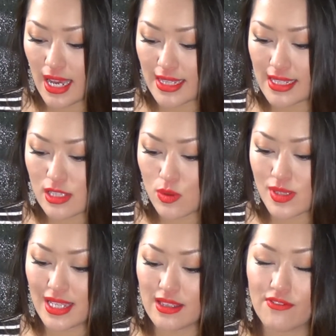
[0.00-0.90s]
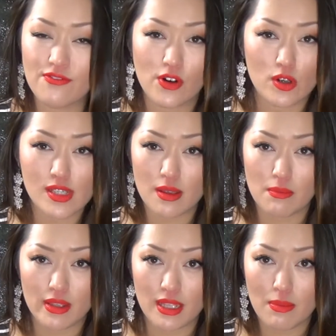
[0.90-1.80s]
I think this was like the first lip
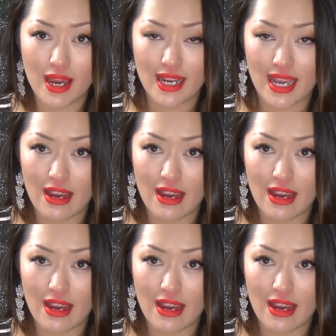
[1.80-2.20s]
monthly bag I